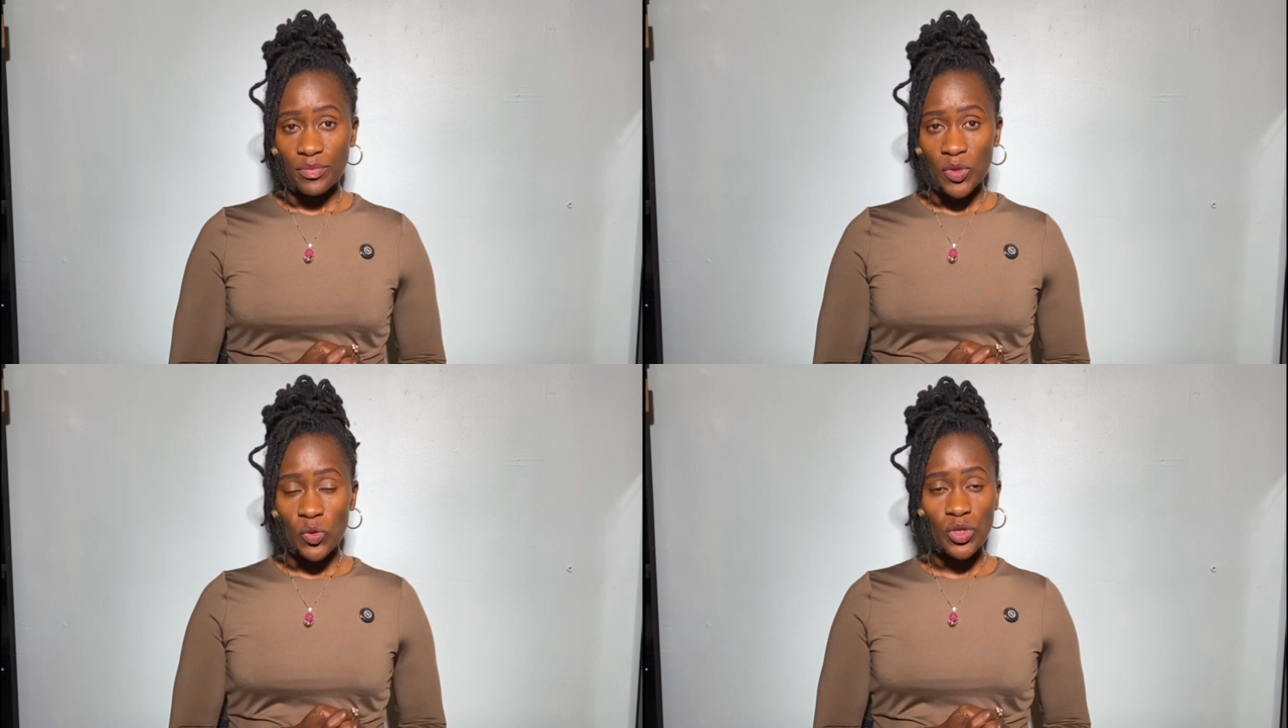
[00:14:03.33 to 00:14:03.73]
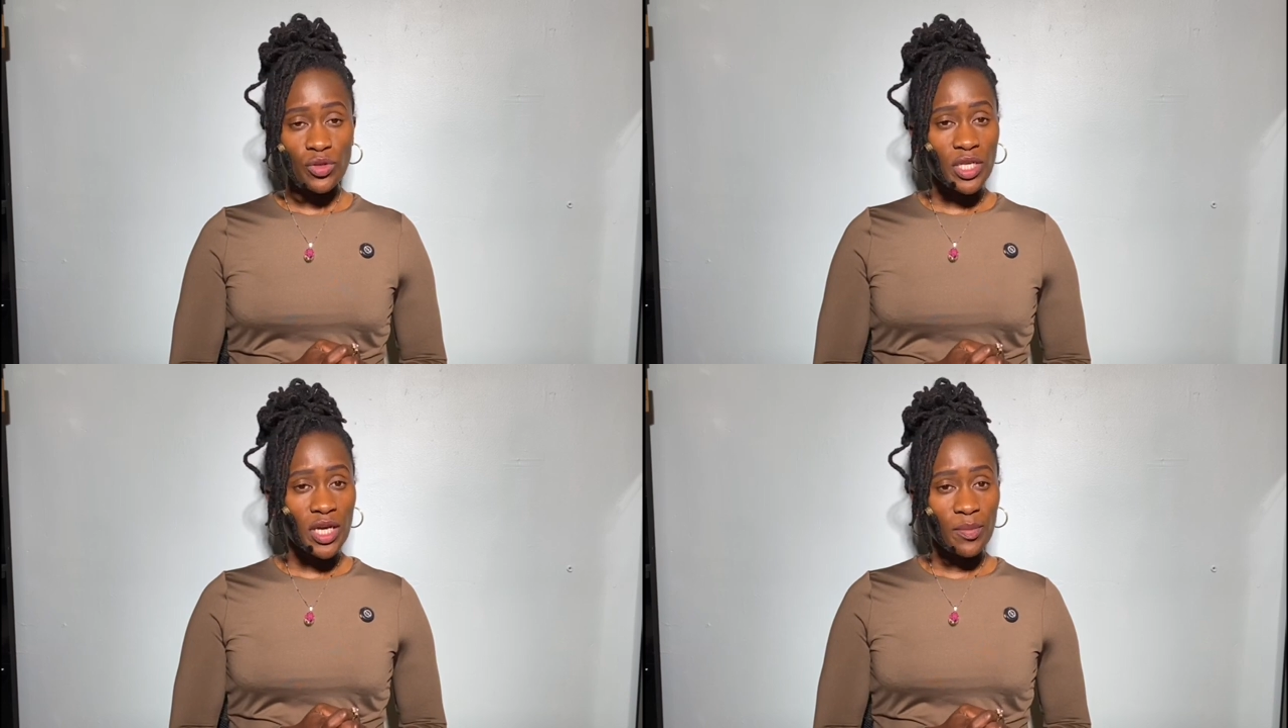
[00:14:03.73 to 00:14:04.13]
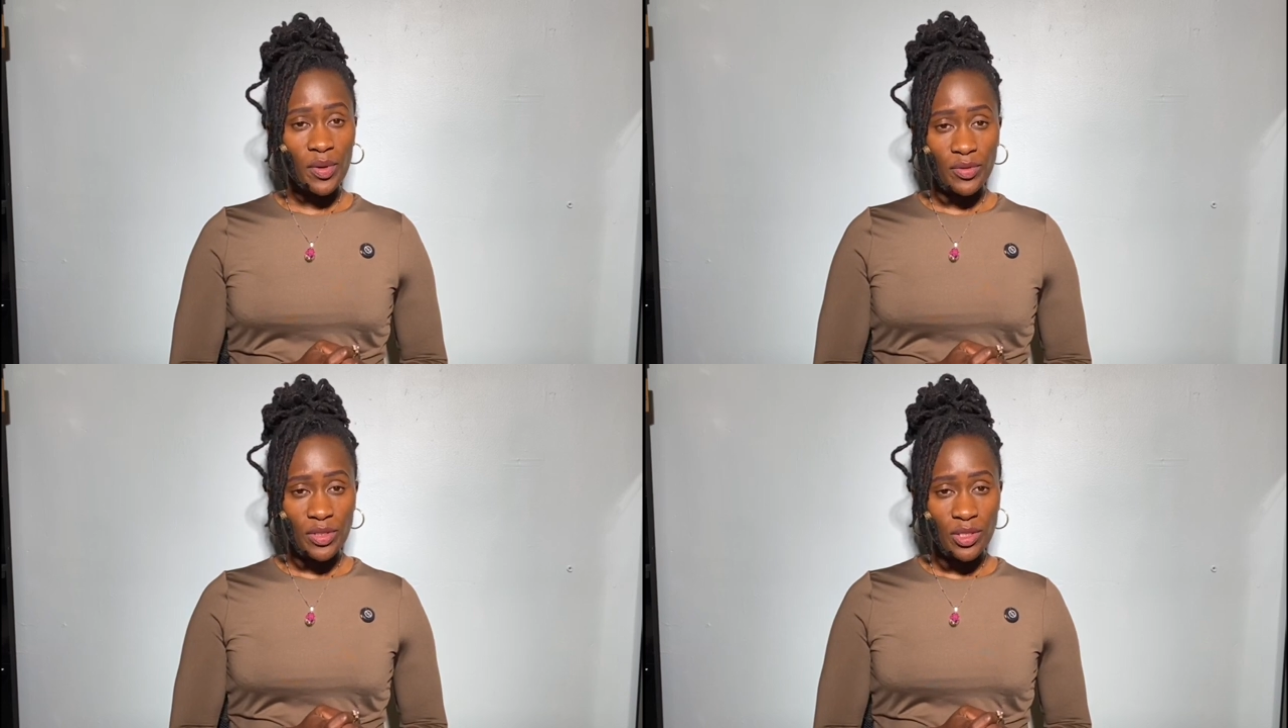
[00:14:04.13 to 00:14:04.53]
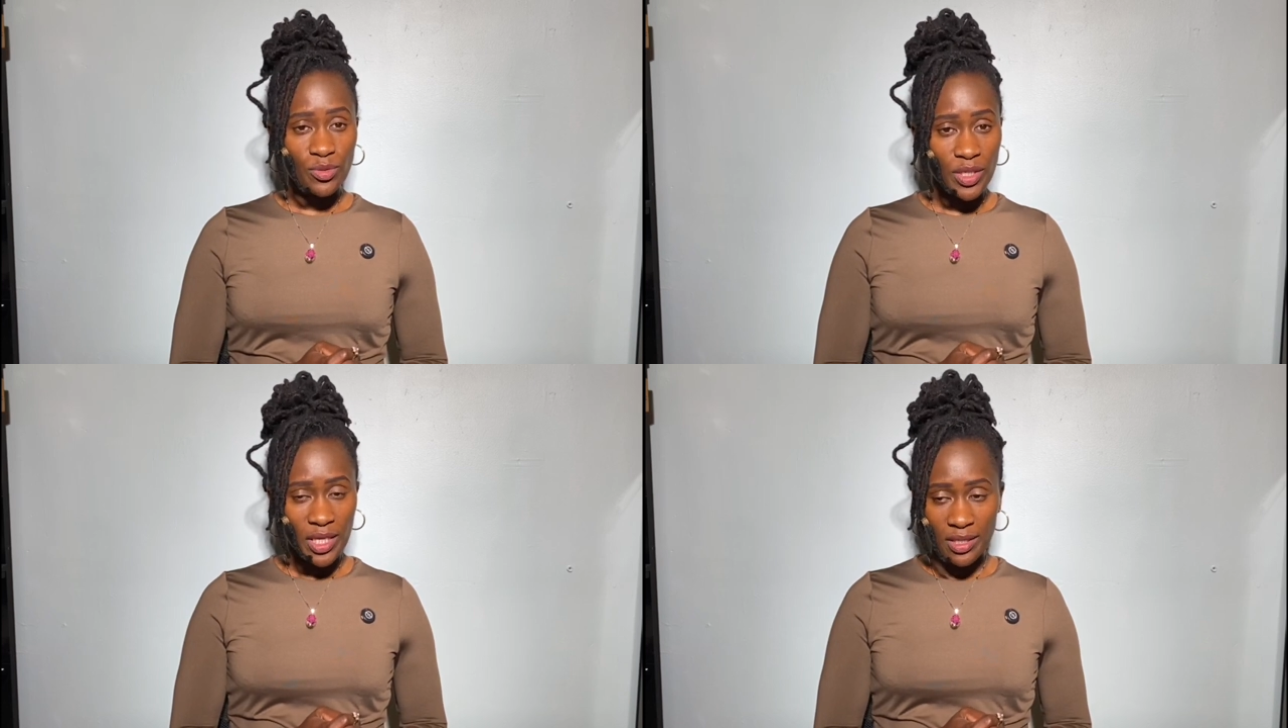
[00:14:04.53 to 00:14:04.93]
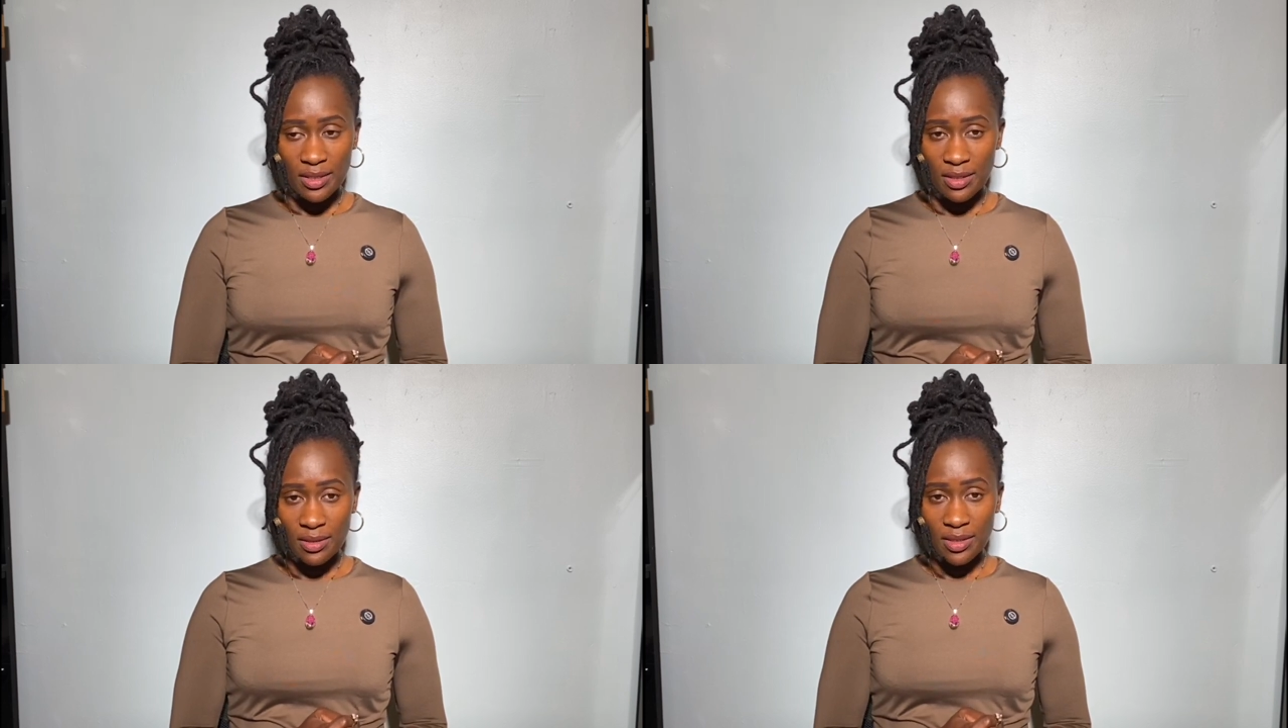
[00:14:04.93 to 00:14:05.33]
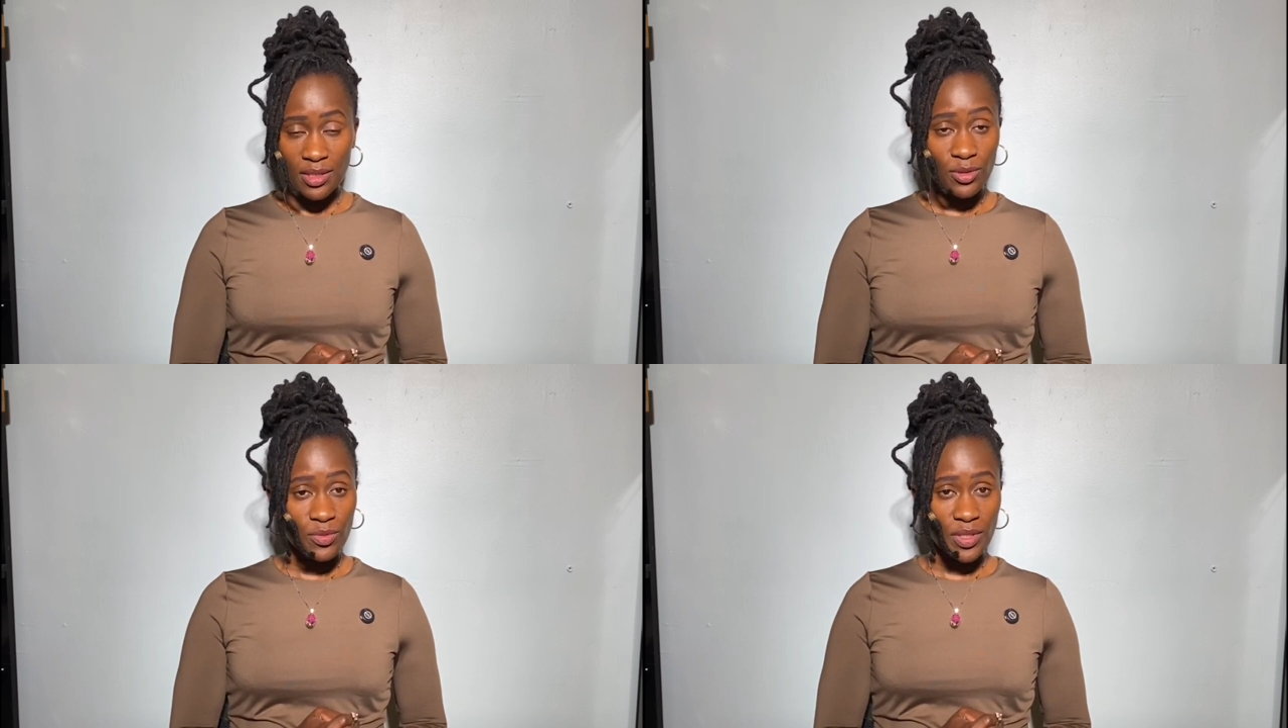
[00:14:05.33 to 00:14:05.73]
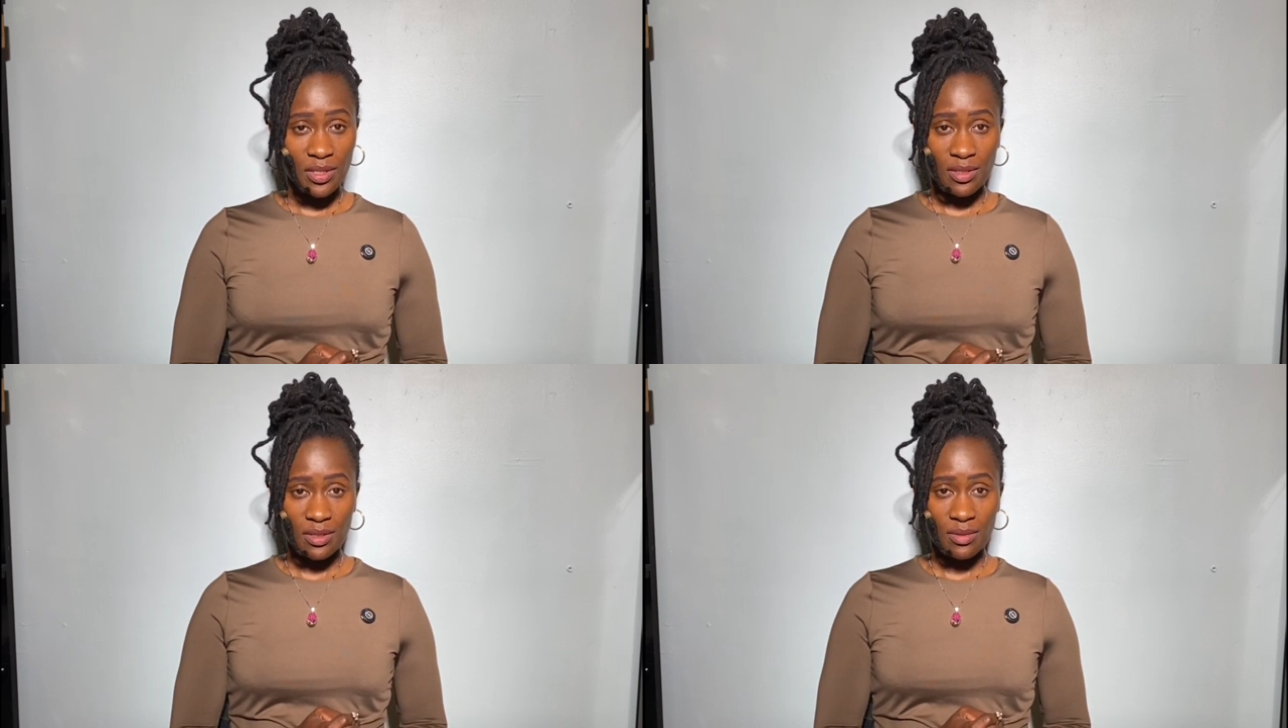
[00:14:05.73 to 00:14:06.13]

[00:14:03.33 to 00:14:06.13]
when you think about doing it, just do it.